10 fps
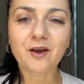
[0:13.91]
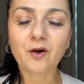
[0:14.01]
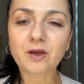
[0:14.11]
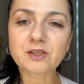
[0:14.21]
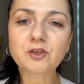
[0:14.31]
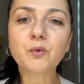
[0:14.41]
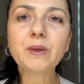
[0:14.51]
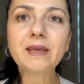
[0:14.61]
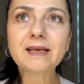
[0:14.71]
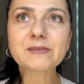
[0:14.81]
Okay, so
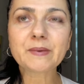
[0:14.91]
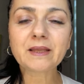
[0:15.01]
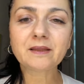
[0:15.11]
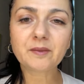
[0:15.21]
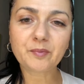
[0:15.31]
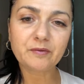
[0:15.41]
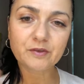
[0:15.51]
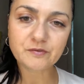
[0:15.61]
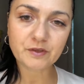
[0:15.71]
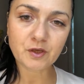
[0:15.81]
we explained in the
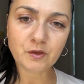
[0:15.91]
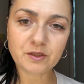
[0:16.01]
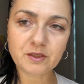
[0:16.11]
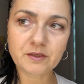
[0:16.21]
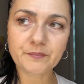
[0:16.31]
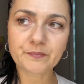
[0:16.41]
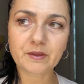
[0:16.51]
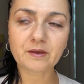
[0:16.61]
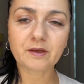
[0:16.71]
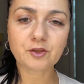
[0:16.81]
previous video
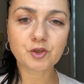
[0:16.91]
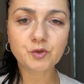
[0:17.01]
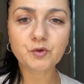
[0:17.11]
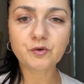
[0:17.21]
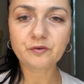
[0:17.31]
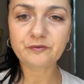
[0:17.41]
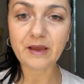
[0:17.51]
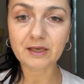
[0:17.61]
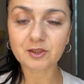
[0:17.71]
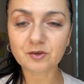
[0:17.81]
the two
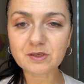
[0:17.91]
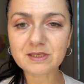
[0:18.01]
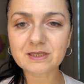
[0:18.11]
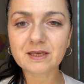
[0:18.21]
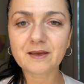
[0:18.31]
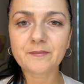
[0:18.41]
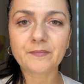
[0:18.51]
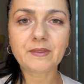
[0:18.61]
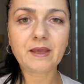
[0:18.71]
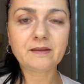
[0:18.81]
factors
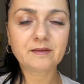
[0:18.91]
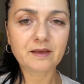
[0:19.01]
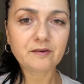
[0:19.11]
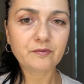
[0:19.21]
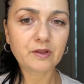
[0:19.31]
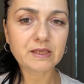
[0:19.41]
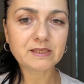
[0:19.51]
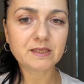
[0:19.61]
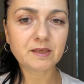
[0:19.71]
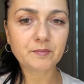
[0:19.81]
that influence
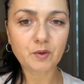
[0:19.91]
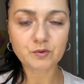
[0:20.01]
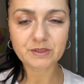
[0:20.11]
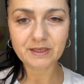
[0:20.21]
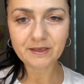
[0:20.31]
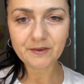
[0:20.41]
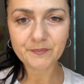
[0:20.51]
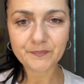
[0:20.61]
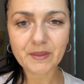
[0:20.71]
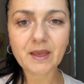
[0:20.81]
the bloating,
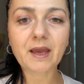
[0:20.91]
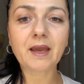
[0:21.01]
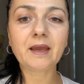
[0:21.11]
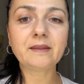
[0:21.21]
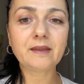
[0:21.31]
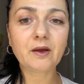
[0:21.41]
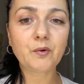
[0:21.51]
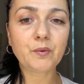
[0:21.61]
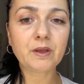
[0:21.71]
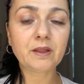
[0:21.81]
and now
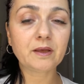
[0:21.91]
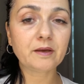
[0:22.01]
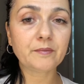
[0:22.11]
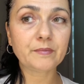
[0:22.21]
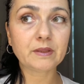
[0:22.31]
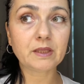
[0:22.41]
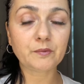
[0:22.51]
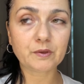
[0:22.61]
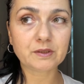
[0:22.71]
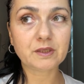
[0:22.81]
we'll
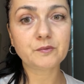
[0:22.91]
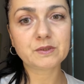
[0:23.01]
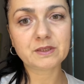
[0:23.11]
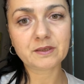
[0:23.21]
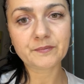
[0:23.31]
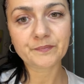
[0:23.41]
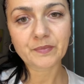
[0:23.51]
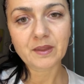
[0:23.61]
that was the